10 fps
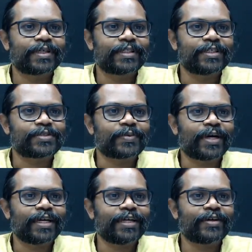This
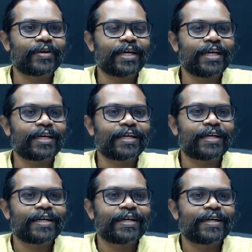one, okay.
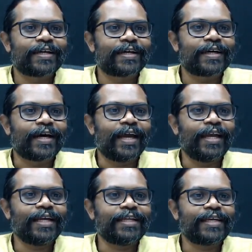
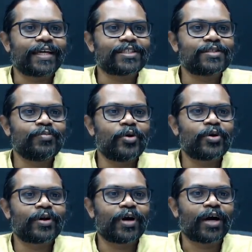Any textbook
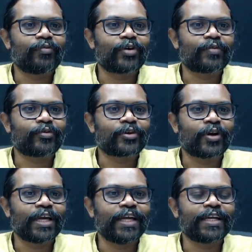for
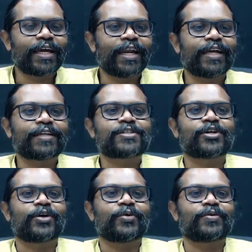photonic integrated
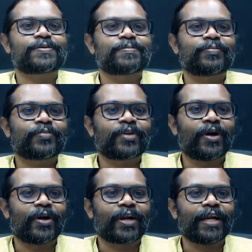circuits?
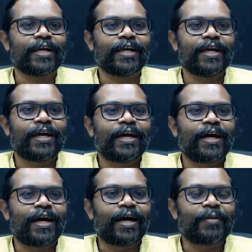All right.
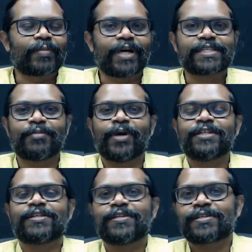As I
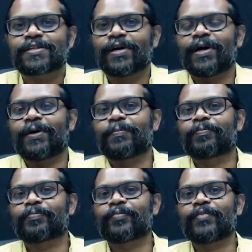mentioned,
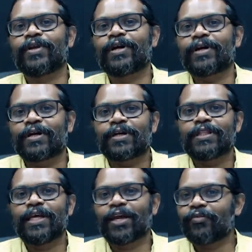
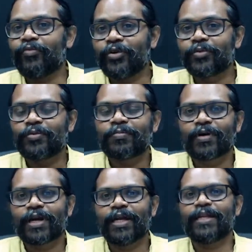there are few,
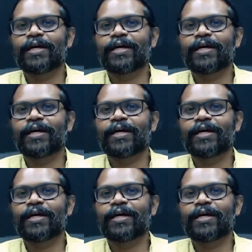right?